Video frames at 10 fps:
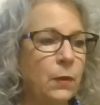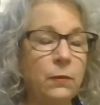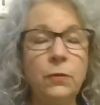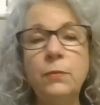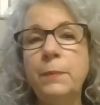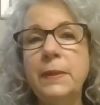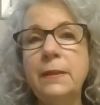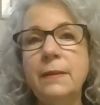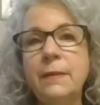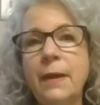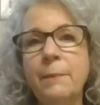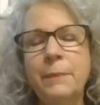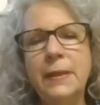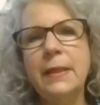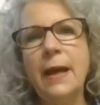Could be
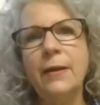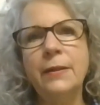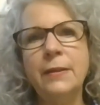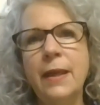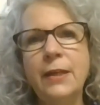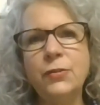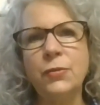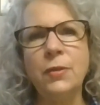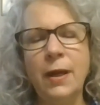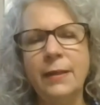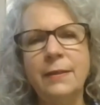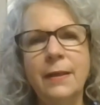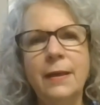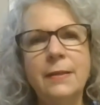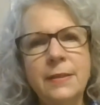that being out in nature, like
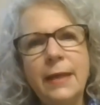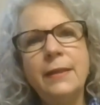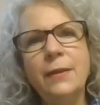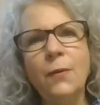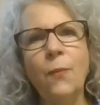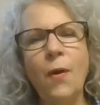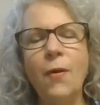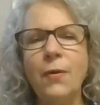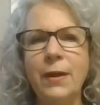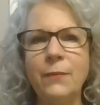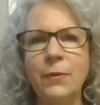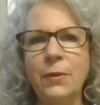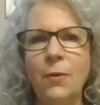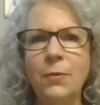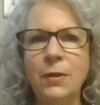taking a walk at
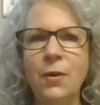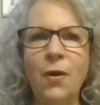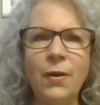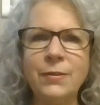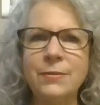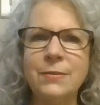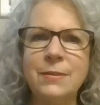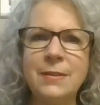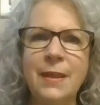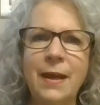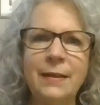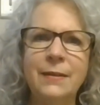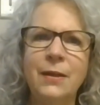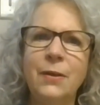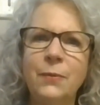Renolda Gardens, that
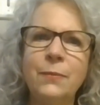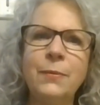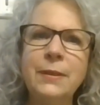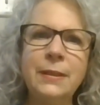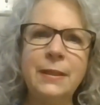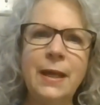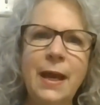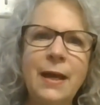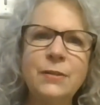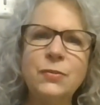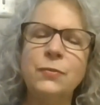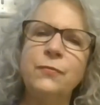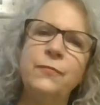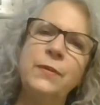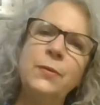really has you
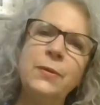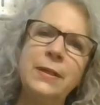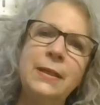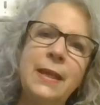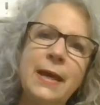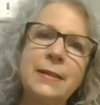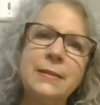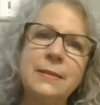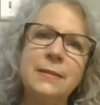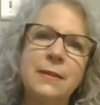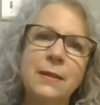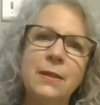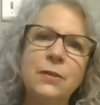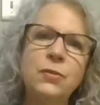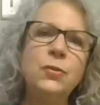feel connected
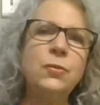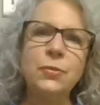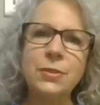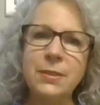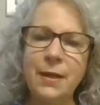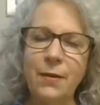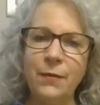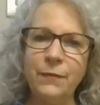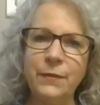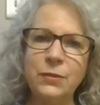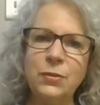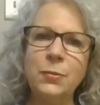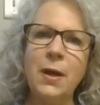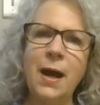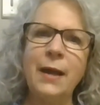to yourself and
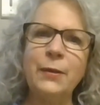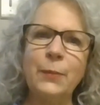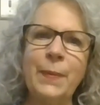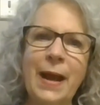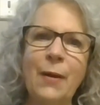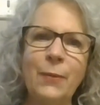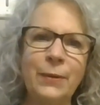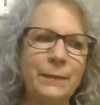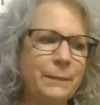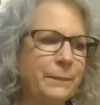to a higher power.